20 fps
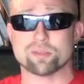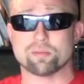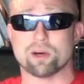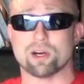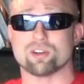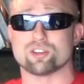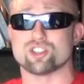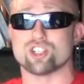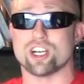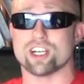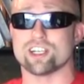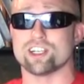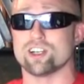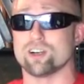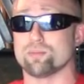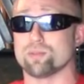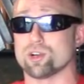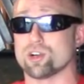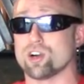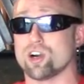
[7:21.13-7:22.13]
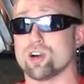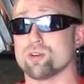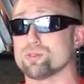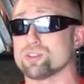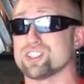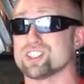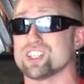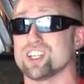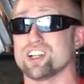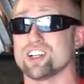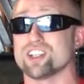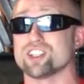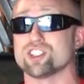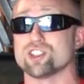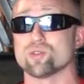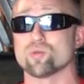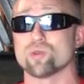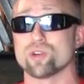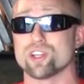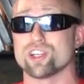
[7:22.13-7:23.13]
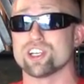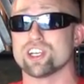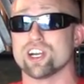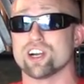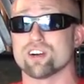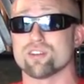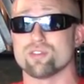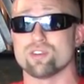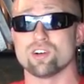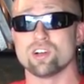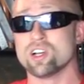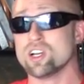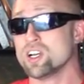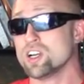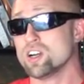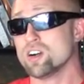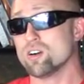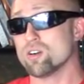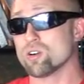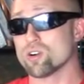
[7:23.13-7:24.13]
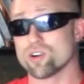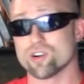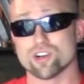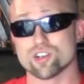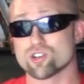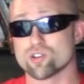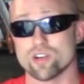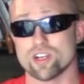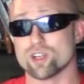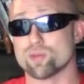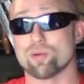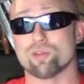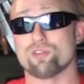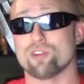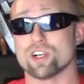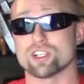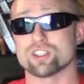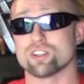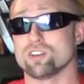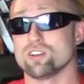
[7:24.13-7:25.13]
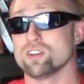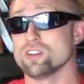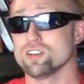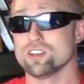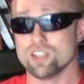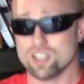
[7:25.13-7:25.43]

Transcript: about jacking up your car with this unless you're really careful or are a trained professional.